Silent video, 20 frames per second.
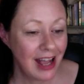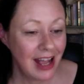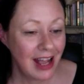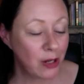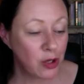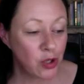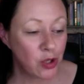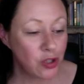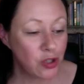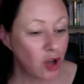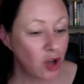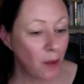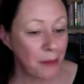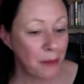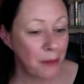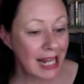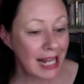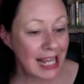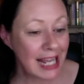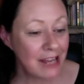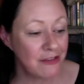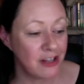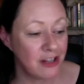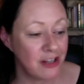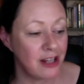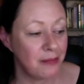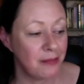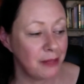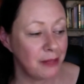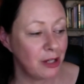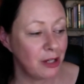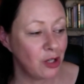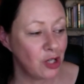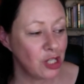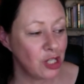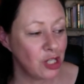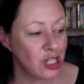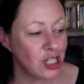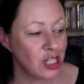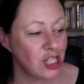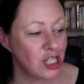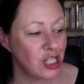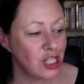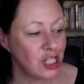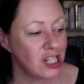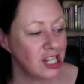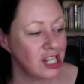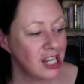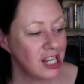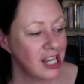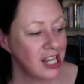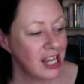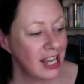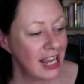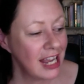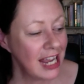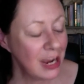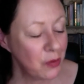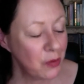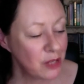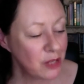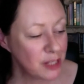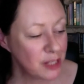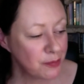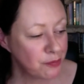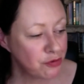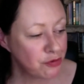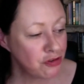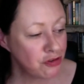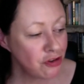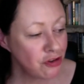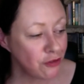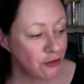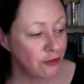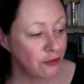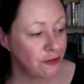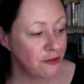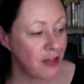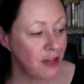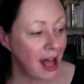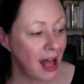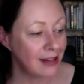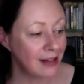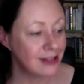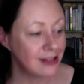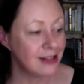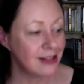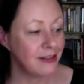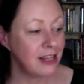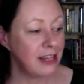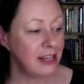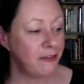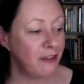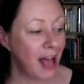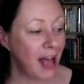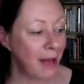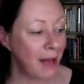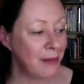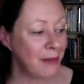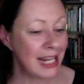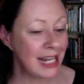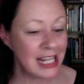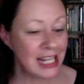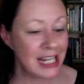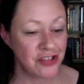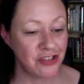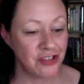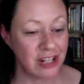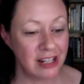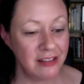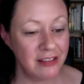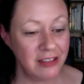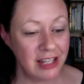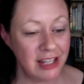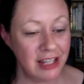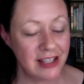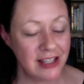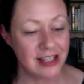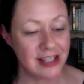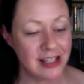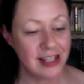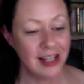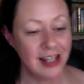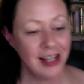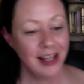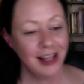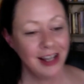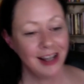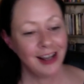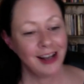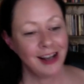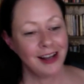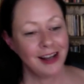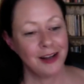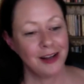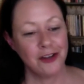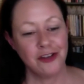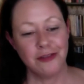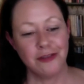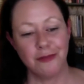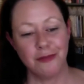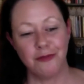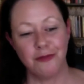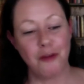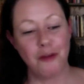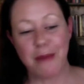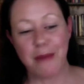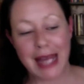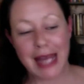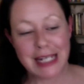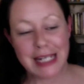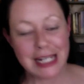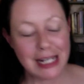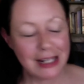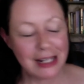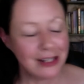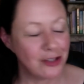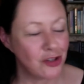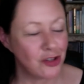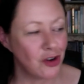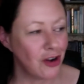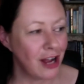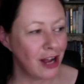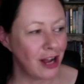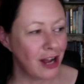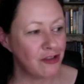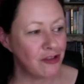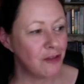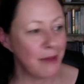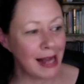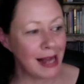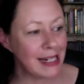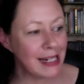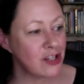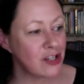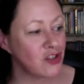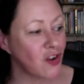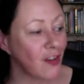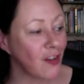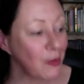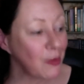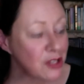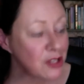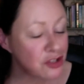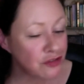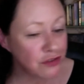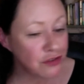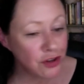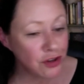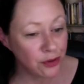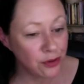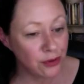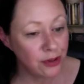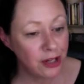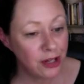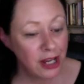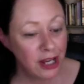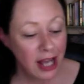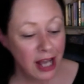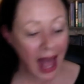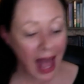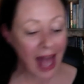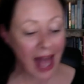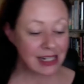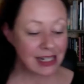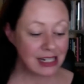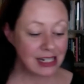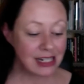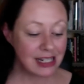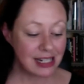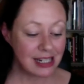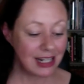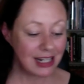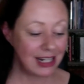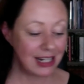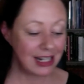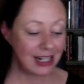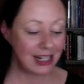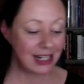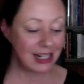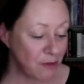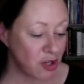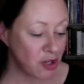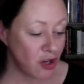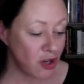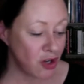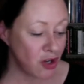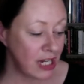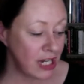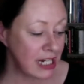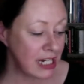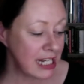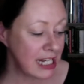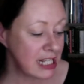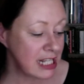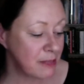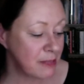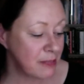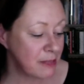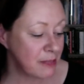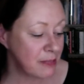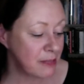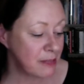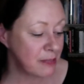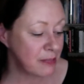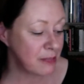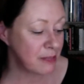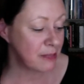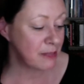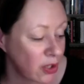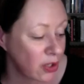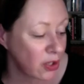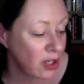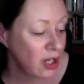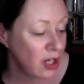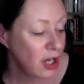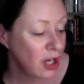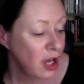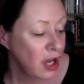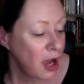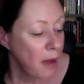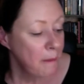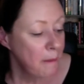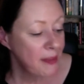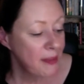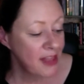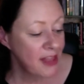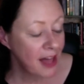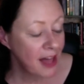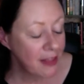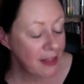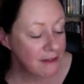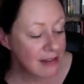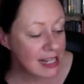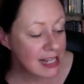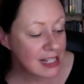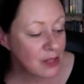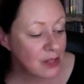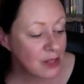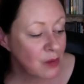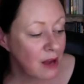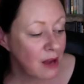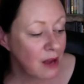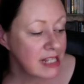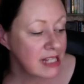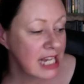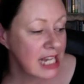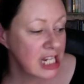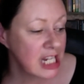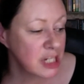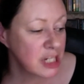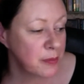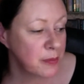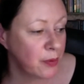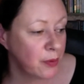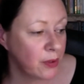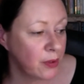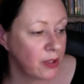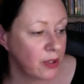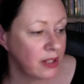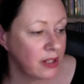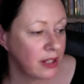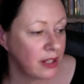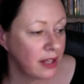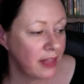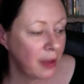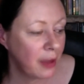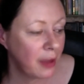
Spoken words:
And we could not believe it, because here was proof that the family history, this romantic story and dramatic story, was true. And he wrapped her in his plaid cloak. But the other reason why the sketchbook that we